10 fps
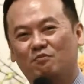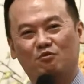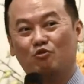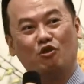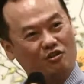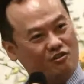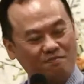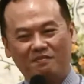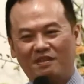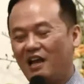do not
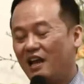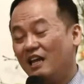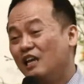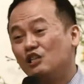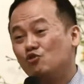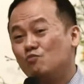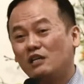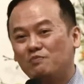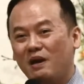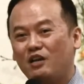eat too
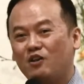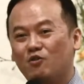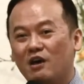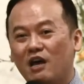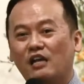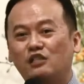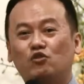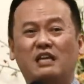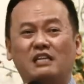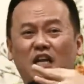much mango. And so
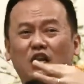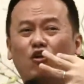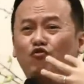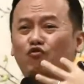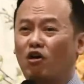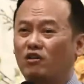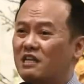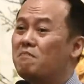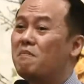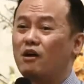there's a lot of
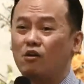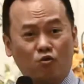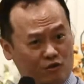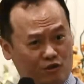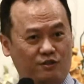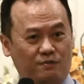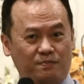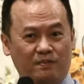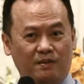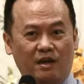rotting mangoes.
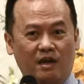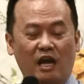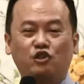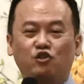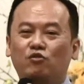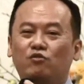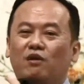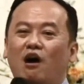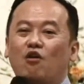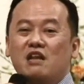And so
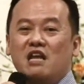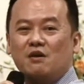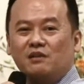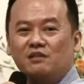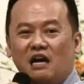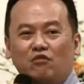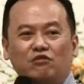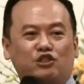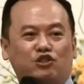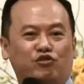our neighbor down the
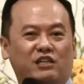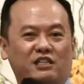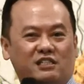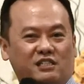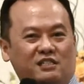street